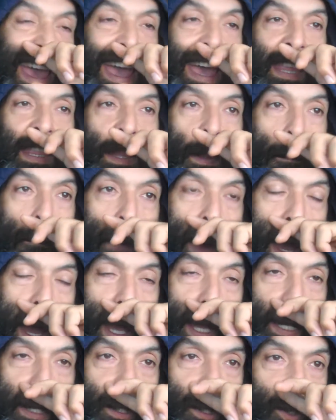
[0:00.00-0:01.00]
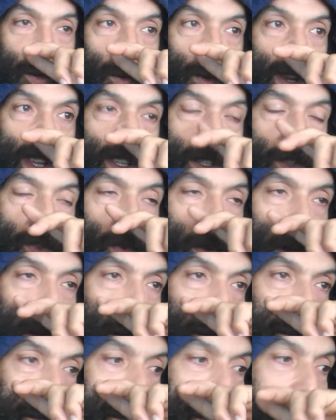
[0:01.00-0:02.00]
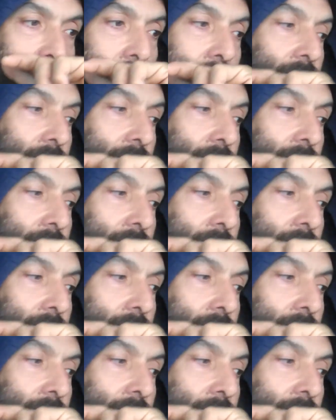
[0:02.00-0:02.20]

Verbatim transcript: And the Mayan 2012